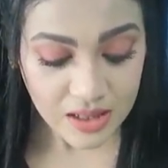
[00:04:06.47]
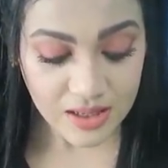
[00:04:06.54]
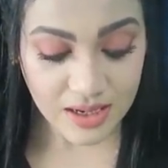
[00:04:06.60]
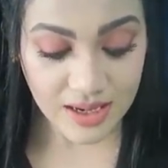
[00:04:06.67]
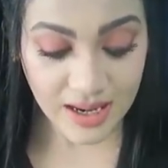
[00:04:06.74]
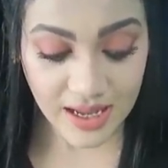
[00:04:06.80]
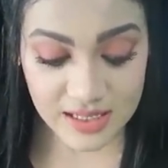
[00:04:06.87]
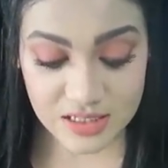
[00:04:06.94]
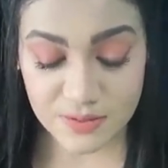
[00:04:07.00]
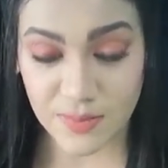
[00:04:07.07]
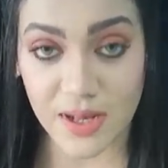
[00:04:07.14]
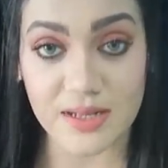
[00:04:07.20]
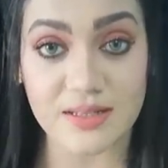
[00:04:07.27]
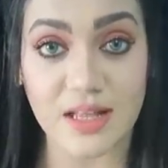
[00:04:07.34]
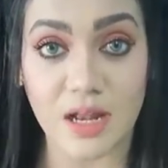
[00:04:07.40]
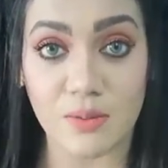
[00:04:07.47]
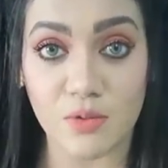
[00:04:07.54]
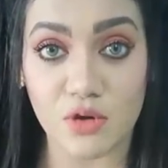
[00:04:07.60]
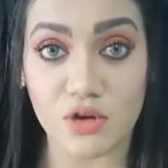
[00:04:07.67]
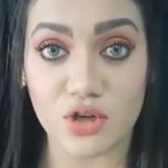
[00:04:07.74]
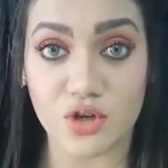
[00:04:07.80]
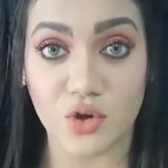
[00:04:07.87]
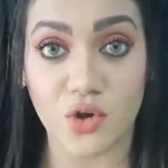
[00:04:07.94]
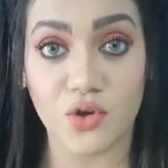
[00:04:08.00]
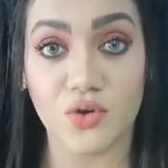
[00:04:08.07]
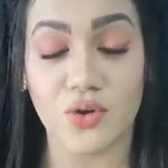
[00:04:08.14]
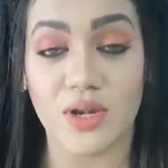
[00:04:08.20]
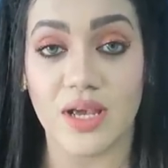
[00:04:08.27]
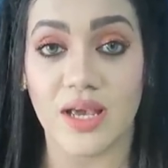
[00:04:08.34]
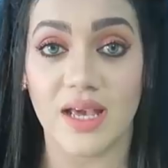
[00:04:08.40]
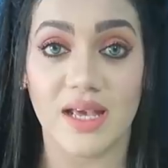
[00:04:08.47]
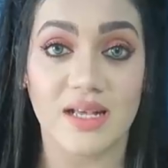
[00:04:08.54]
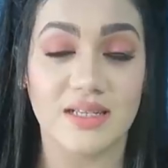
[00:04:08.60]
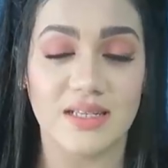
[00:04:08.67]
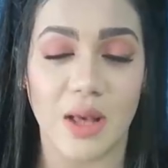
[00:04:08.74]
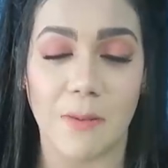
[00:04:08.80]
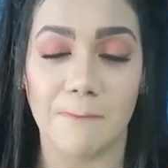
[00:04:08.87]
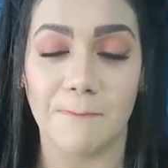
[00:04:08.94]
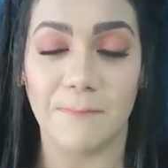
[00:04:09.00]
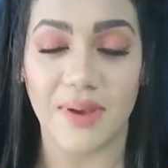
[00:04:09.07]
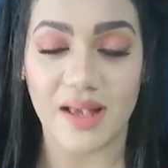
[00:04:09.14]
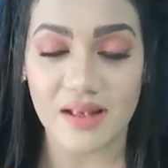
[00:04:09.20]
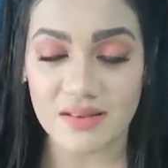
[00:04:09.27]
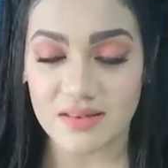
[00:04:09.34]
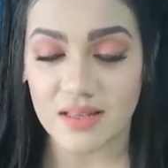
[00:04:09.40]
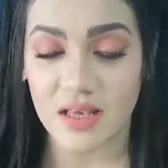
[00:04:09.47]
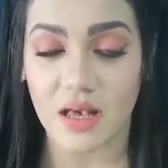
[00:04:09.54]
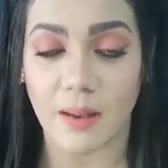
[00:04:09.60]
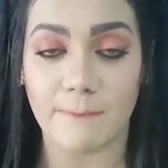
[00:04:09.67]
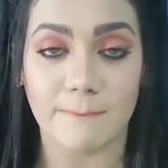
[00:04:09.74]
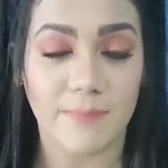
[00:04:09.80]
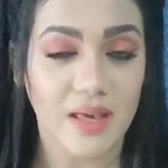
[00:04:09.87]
The next mask that I'm going to show you today is a basic